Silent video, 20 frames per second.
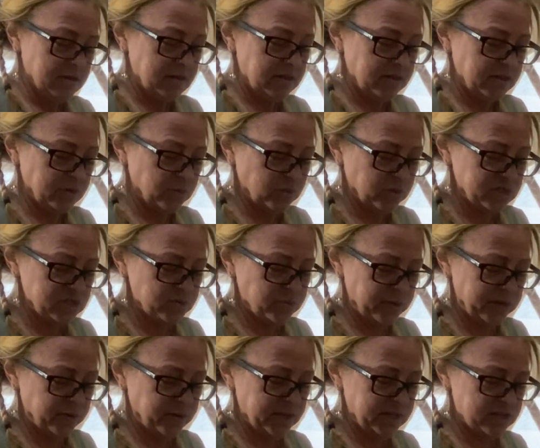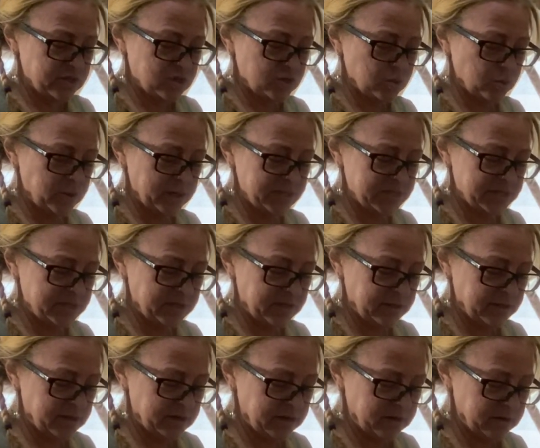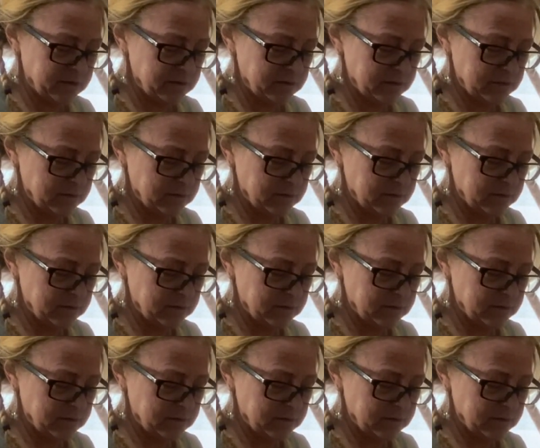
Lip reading: And then once we get twist in there,